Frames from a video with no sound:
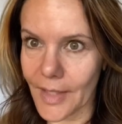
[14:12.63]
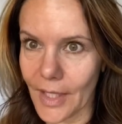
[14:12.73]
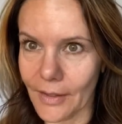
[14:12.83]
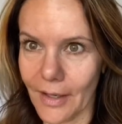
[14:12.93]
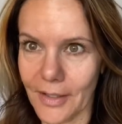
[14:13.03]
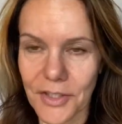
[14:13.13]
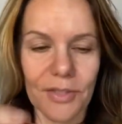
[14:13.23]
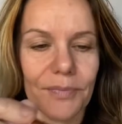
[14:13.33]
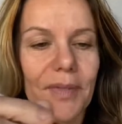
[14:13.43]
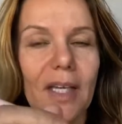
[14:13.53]
Gosh.
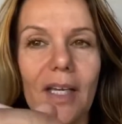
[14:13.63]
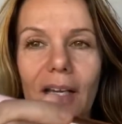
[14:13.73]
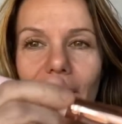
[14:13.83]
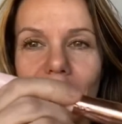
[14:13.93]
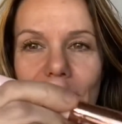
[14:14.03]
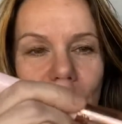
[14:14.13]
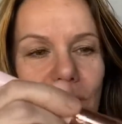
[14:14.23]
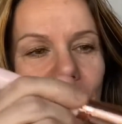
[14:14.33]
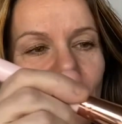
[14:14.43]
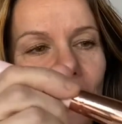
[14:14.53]
All right, so we're
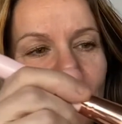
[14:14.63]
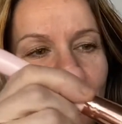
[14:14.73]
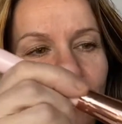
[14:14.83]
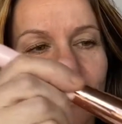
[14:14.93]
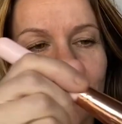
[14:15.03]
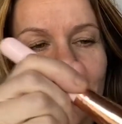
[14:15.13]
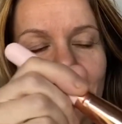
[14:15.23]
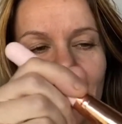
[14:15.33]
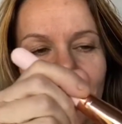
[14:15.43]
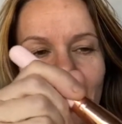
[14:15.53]
gonna go again
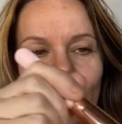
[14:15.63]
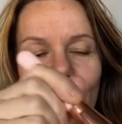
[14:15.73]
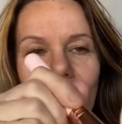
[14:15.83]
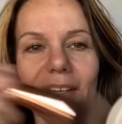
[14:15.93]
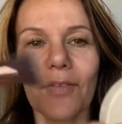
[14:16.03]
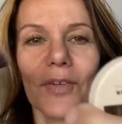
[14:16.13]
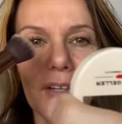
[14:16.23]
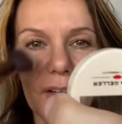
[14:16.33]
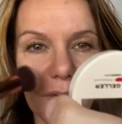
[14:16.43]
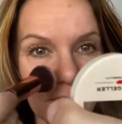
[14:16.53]
and we're gonna give it
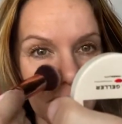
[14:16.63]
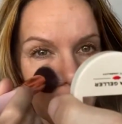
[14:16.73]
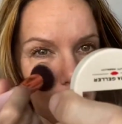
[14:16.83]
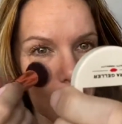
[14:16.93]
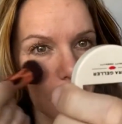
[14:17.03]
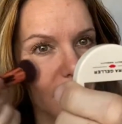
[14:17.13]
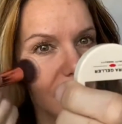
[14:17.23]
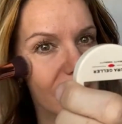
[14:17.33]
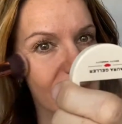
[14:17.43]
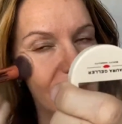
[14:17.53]
another layer.
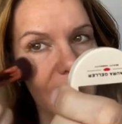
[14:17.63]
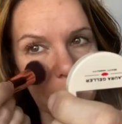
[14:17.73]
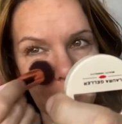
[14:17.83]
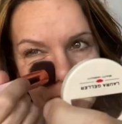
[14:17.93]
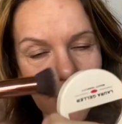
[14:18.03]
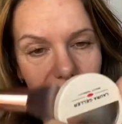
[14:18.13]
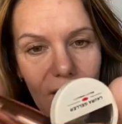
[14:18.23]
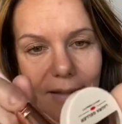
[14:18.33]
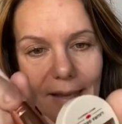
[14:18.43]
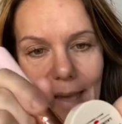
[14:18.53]
See, I'm already
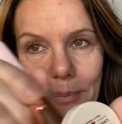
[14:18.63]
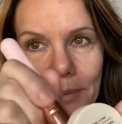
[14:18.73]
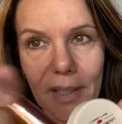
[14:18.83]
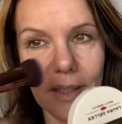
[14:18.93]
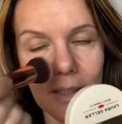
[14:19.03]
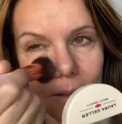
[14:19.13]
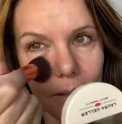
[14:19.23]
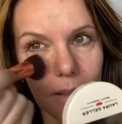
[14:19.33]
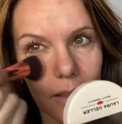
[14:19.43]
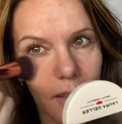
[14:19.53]
not happy
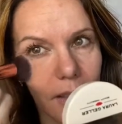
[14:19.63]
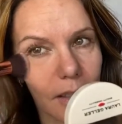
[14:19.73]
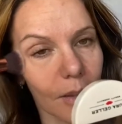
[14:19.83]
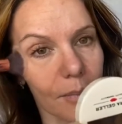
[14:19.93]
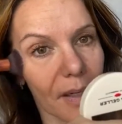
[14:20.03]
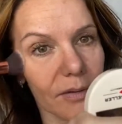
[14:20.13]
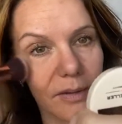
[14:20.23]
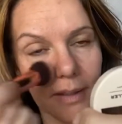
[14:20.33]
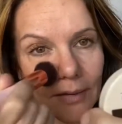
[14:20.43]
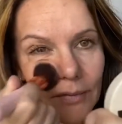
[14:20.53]

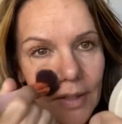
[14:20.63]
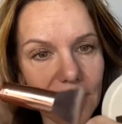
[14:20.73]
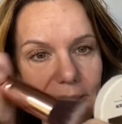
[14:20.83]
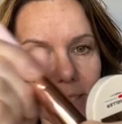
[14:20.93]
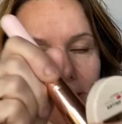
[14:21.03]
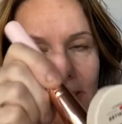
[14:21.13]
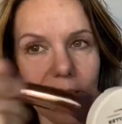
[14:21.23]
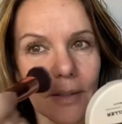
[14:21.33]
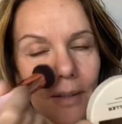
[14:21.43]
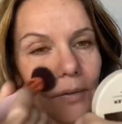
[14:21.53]
about giving this
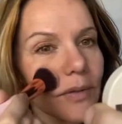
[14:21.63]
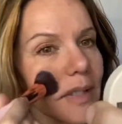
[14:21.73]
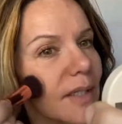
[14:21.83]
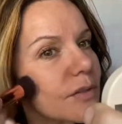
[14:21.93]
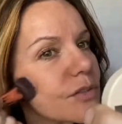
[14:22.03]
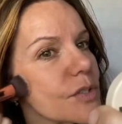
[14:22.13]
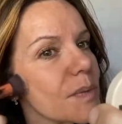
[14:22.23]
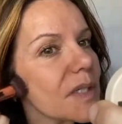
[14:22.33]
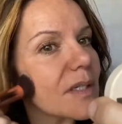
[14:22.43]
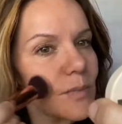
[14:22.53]
another layer just
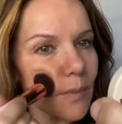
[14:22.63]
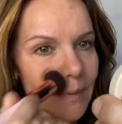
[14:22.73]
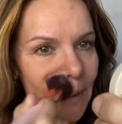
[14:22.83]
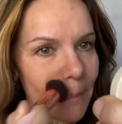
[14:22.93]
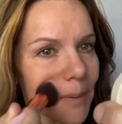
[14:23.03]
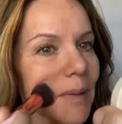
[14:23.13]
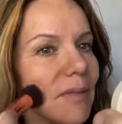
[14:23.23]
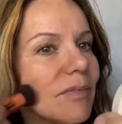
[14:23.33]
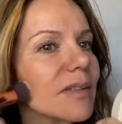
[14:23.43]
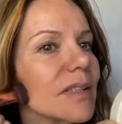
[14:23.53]
because once I got my
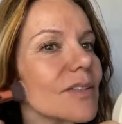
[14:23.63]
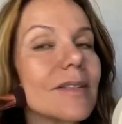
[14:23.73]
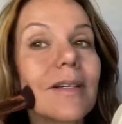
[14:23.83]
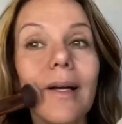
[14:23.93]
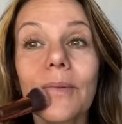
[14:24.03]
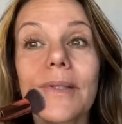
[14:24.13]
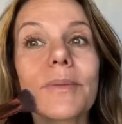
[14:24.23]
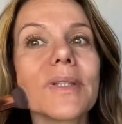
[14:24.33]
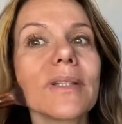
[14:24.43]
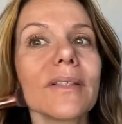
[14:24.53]
foundation, I wanna
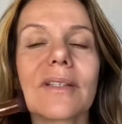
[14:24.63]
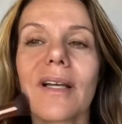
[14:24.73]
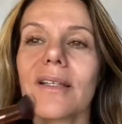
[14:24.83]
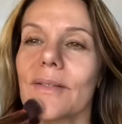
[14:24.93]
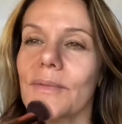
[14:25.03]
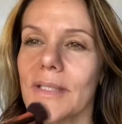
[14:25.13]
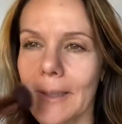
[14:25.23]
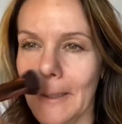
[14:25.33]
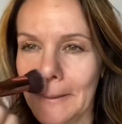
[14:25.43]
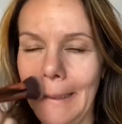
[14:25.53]
be done, you guys. I wanna get
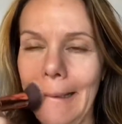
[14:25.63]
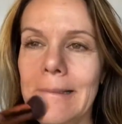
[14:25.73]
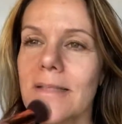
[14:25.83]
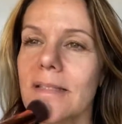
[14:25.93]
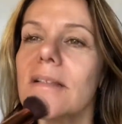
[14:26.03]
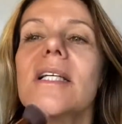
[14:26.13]
out of the house.